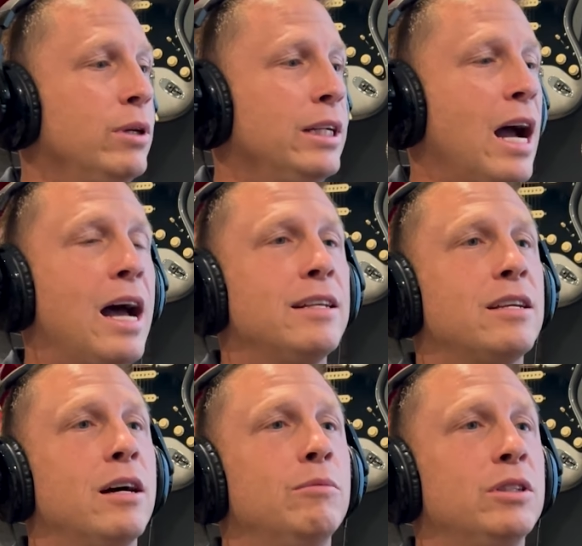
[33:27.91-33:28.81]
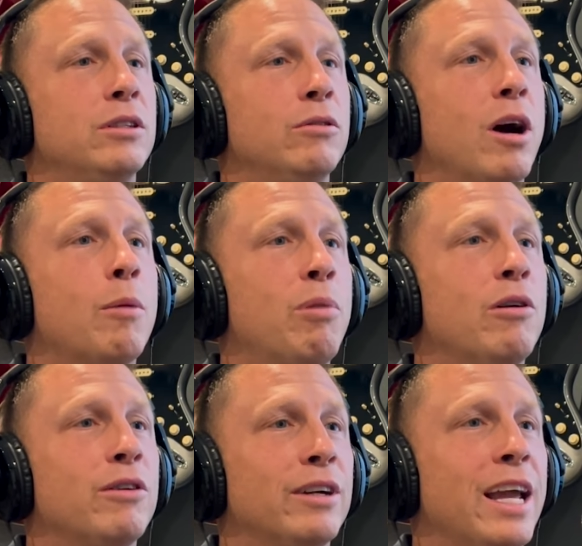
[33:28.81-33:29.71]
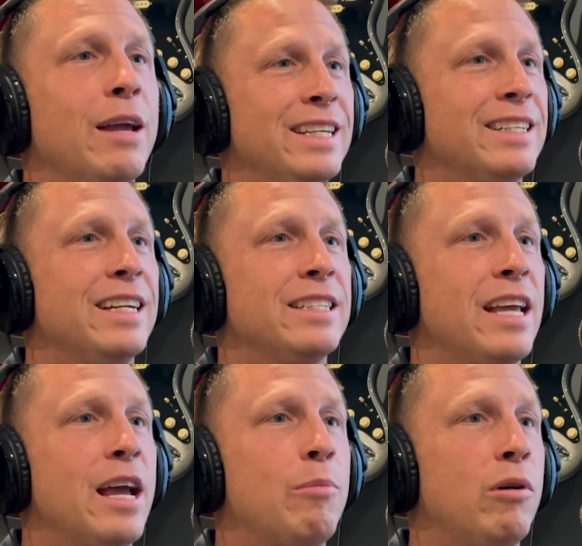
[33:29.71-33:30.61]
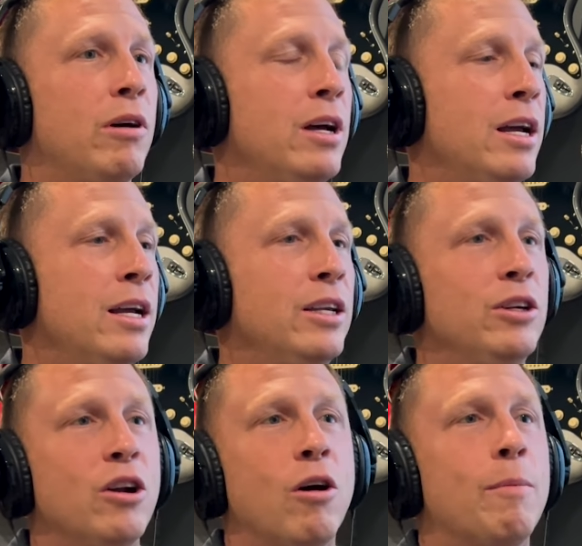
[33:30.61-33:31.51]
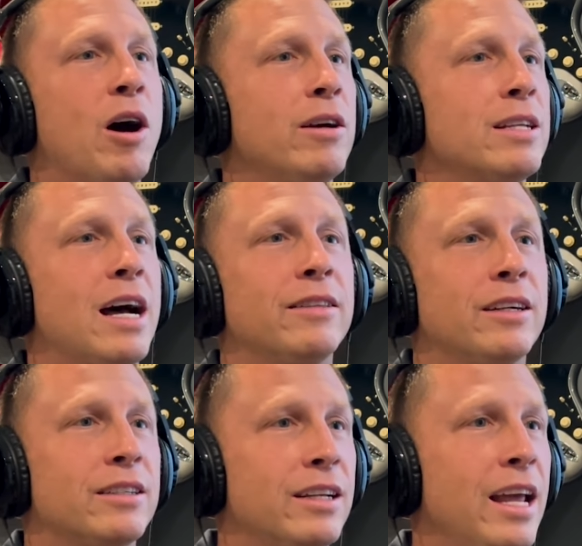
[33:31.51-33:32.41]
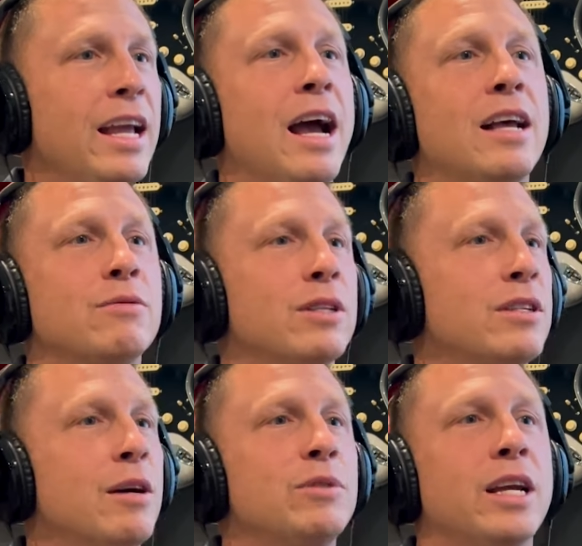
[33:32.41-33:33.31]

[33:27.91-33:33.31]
When guys come to our poker game as an example, I'm always out there saying, hey guys, what's up?